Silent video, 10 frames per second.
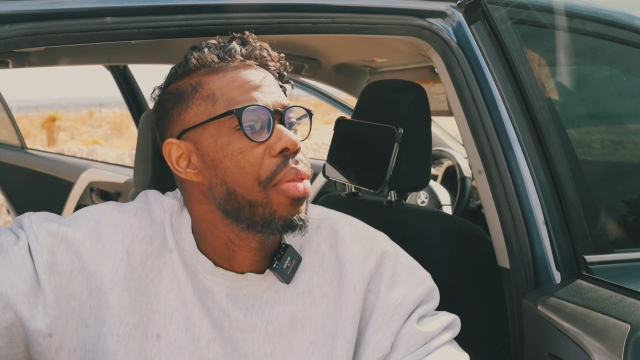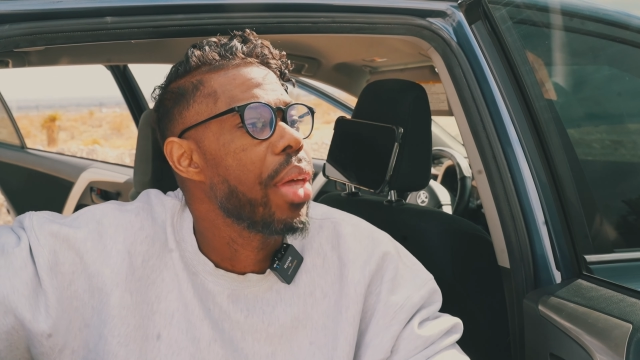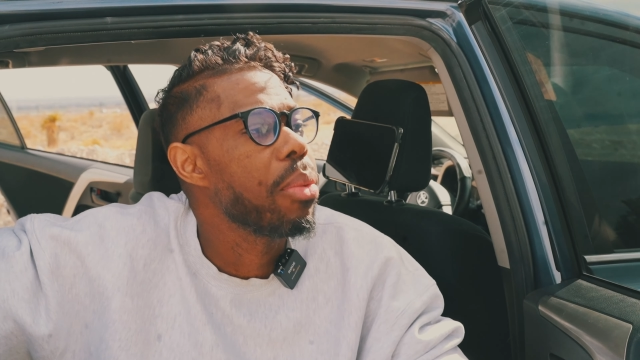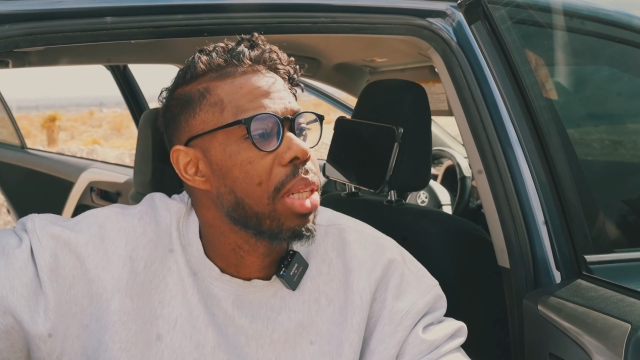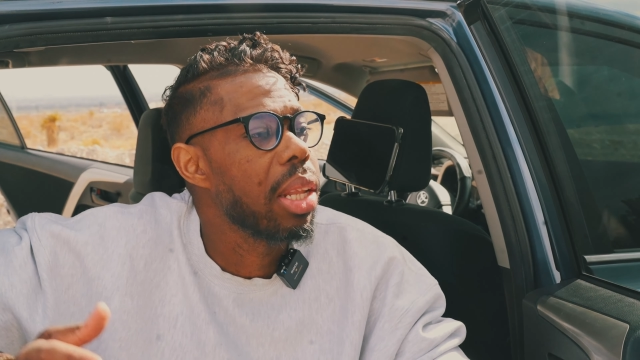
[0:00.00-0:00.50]

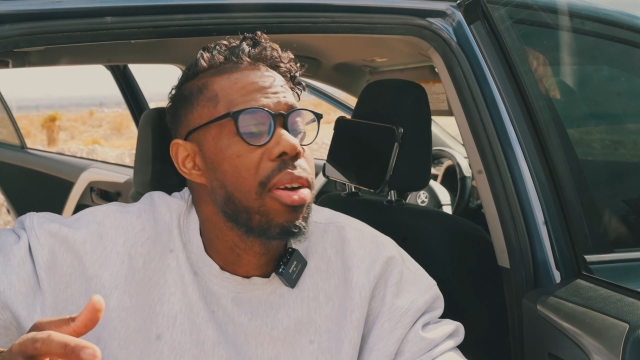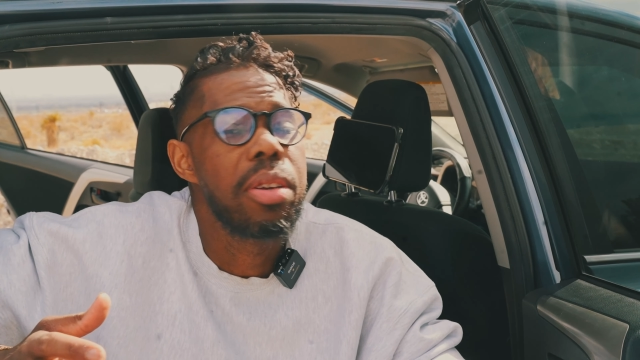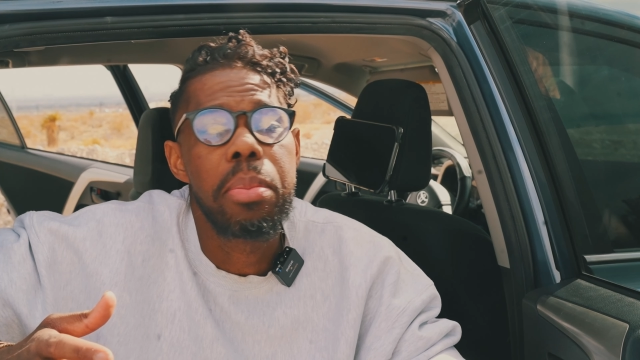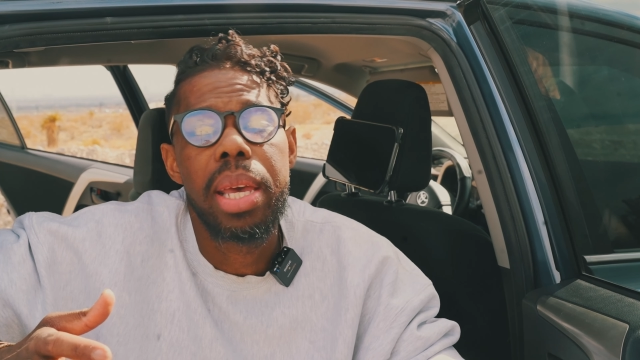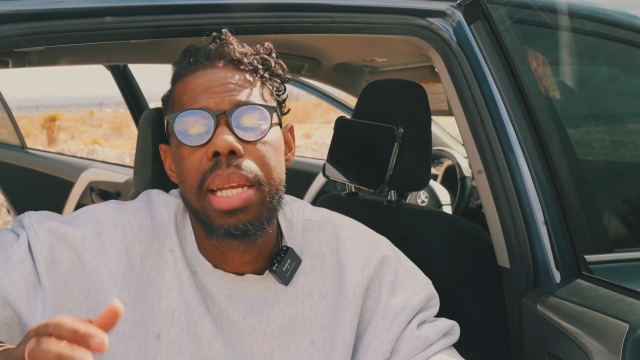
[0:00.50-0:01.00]
they were
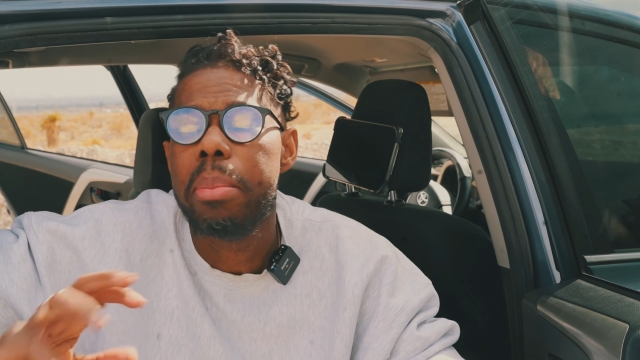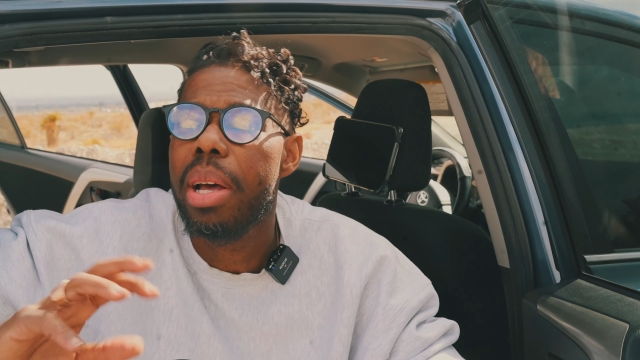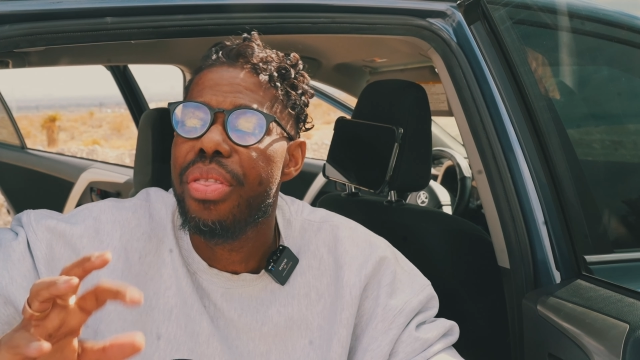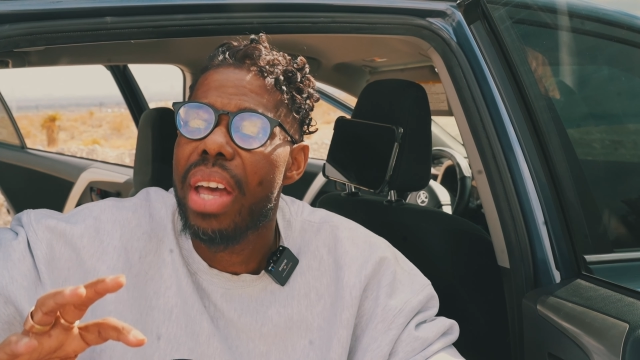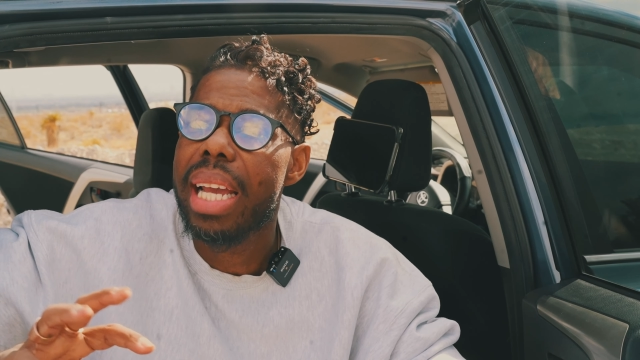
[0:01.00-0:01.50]
learned men,
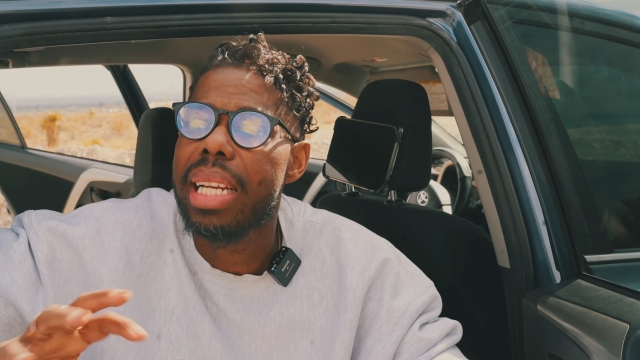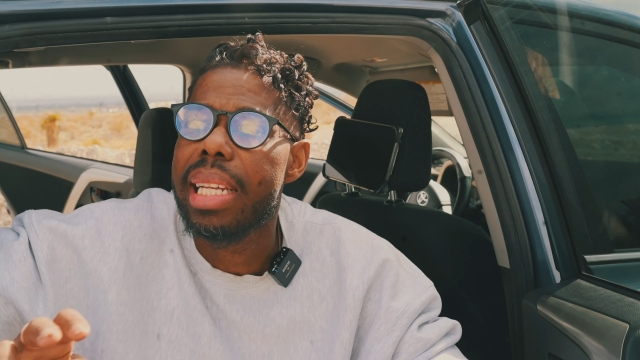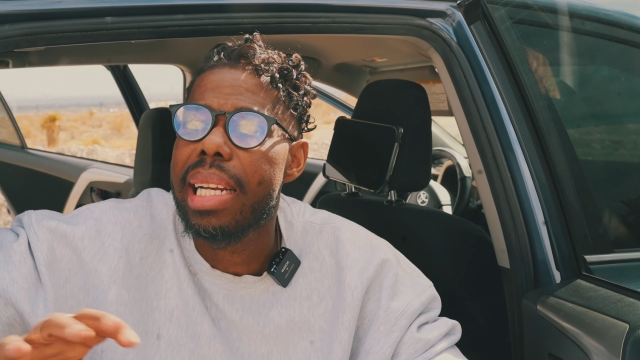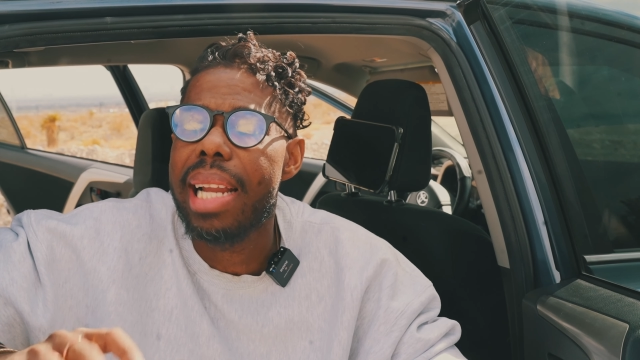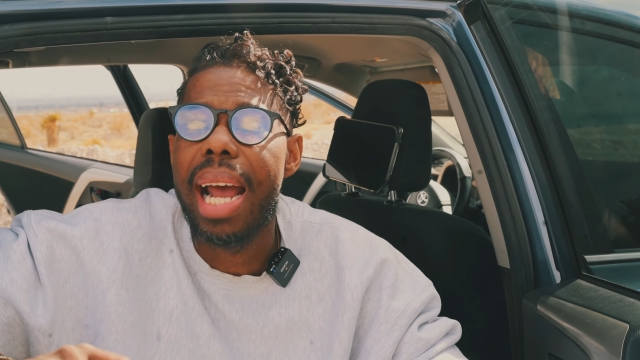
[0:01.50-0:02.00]
but they
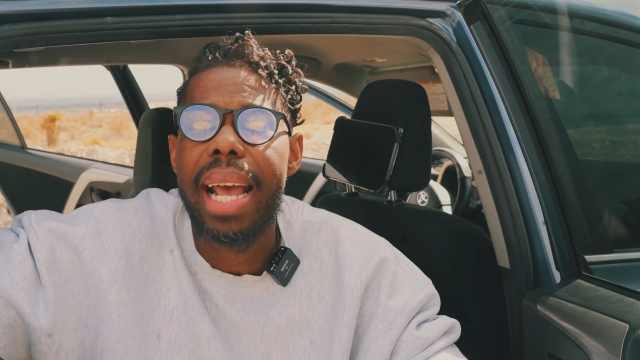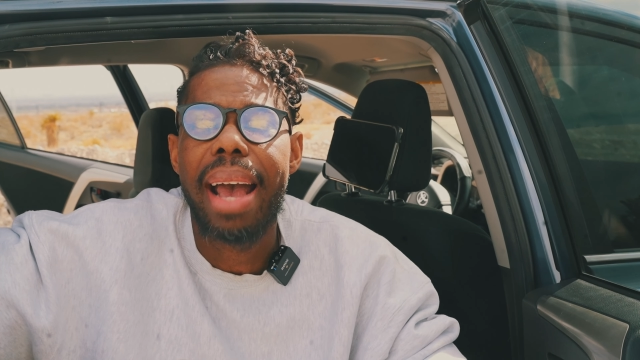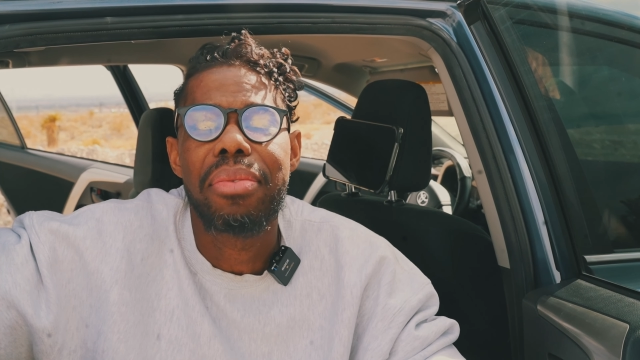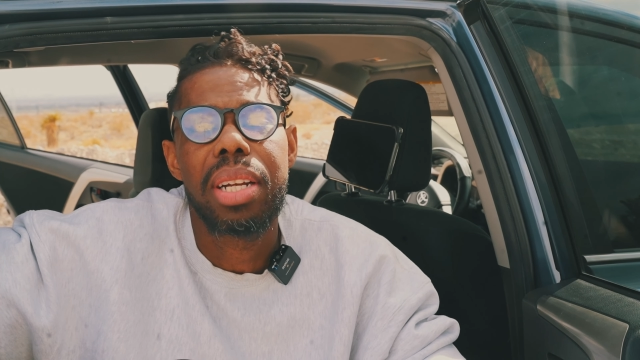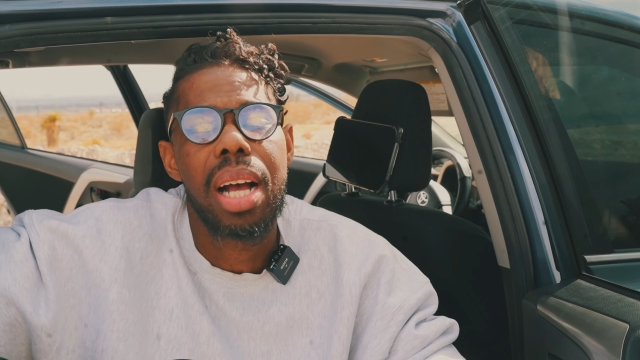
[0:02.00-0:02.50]
did not
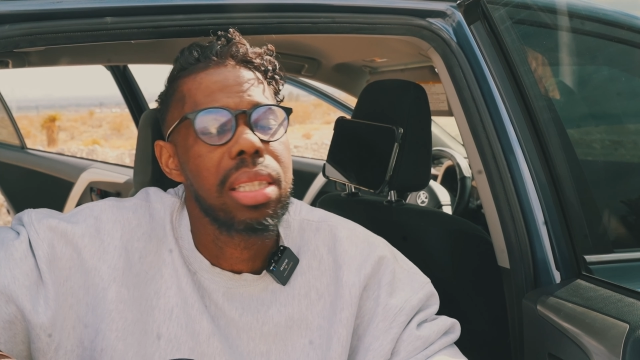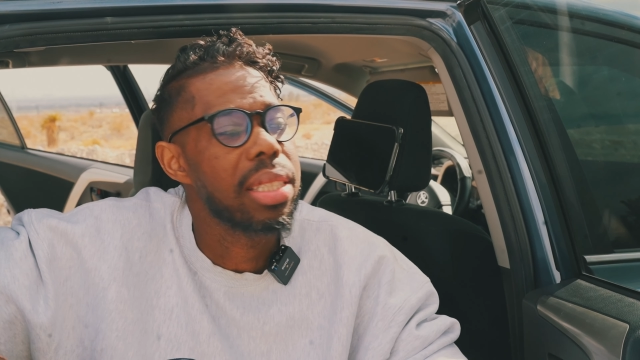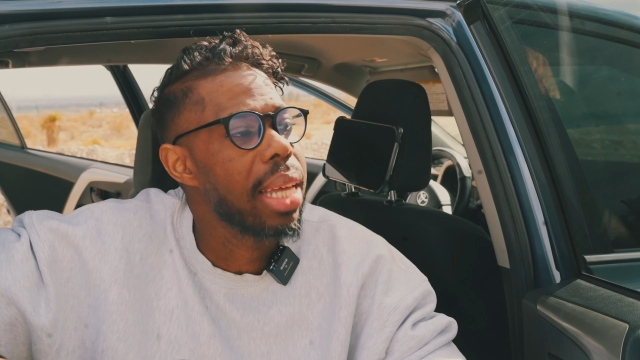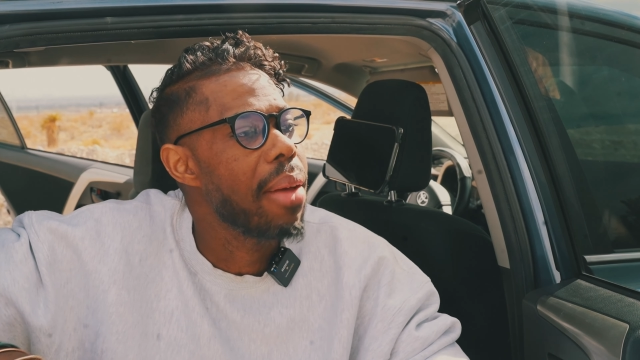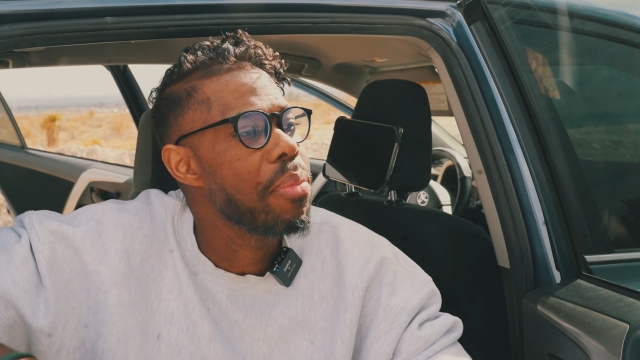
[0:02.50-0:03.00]
have the knowledge
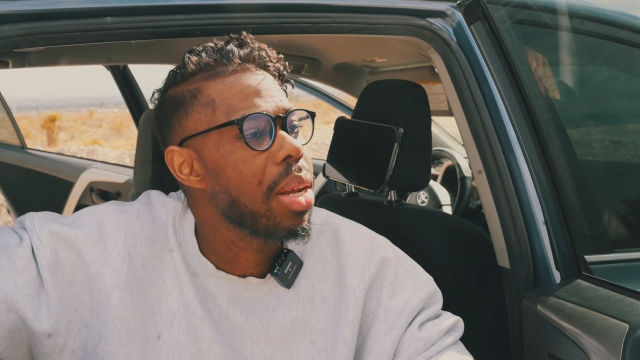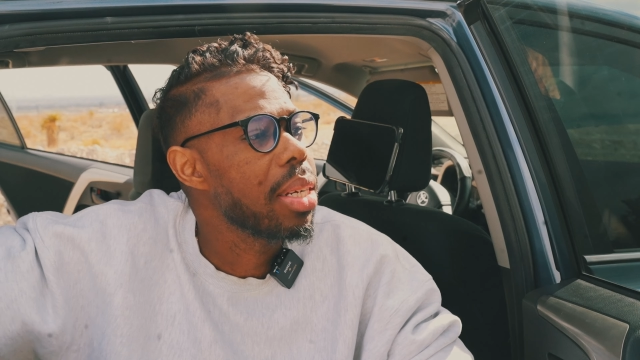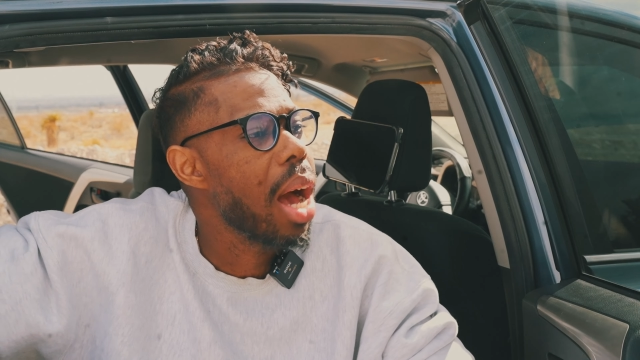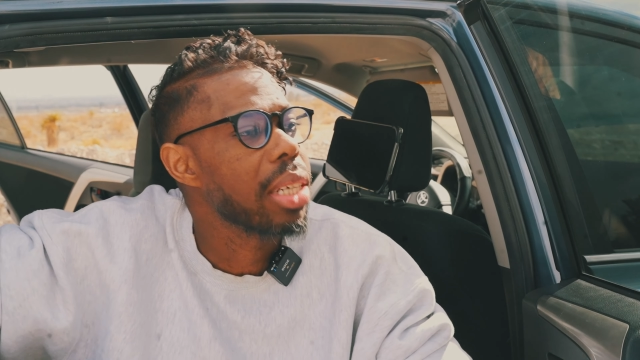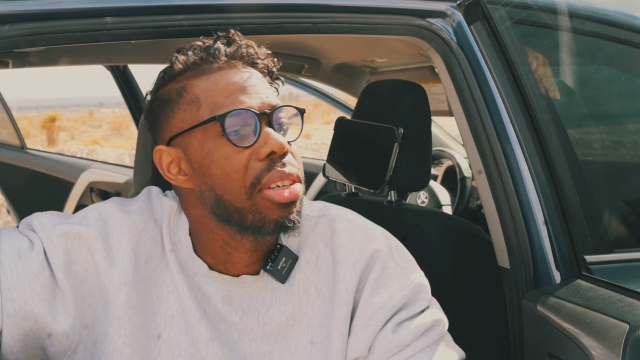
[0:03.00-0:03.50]
that
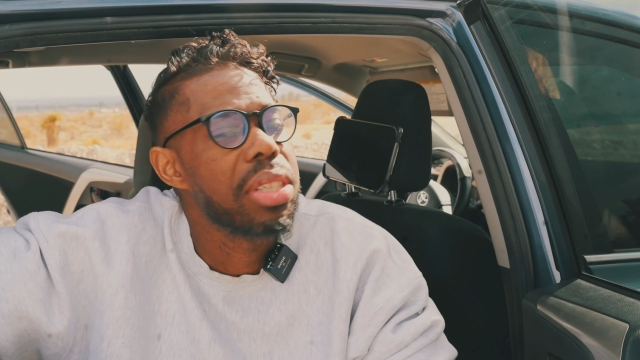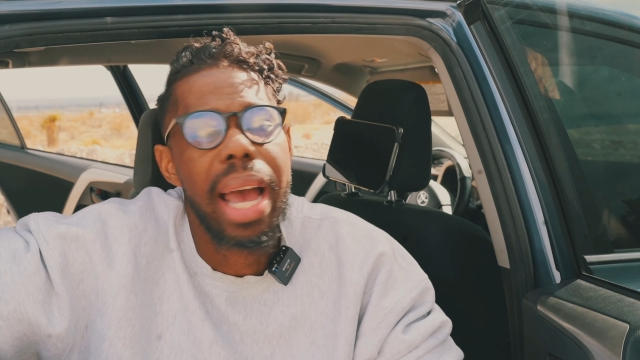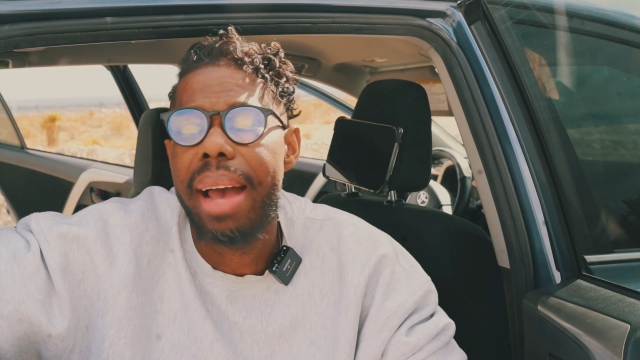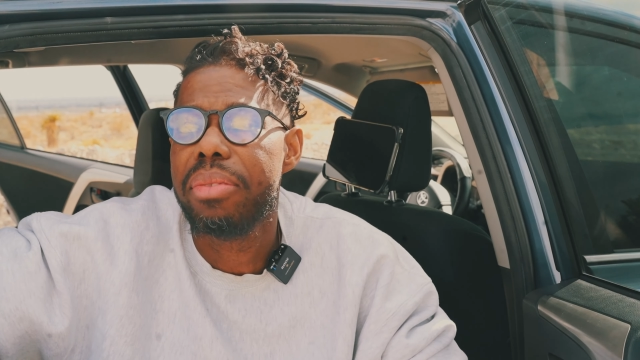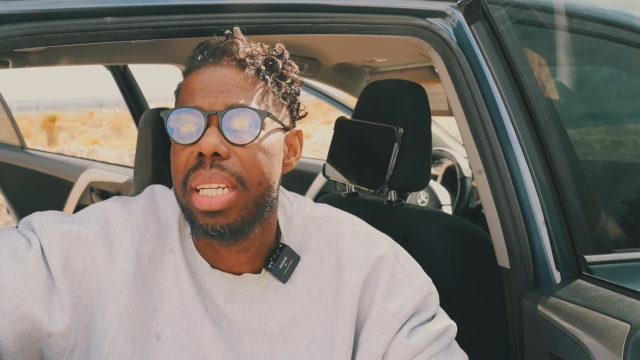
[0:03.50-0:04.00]
doctors
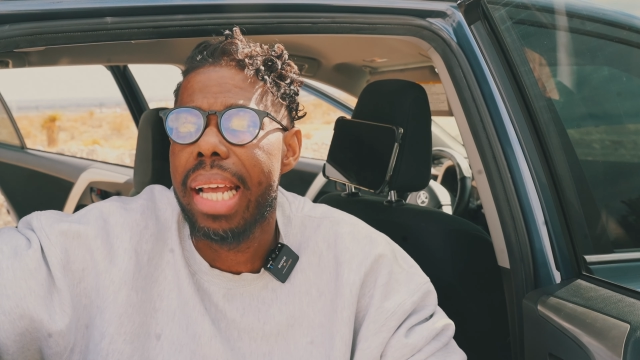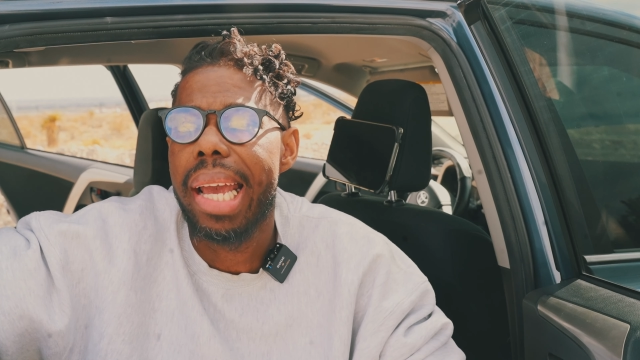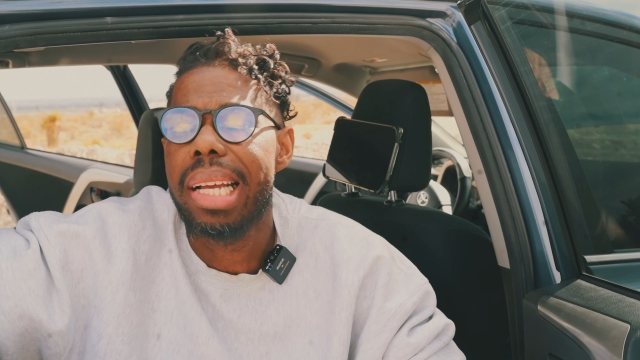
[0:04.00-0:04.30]
have today.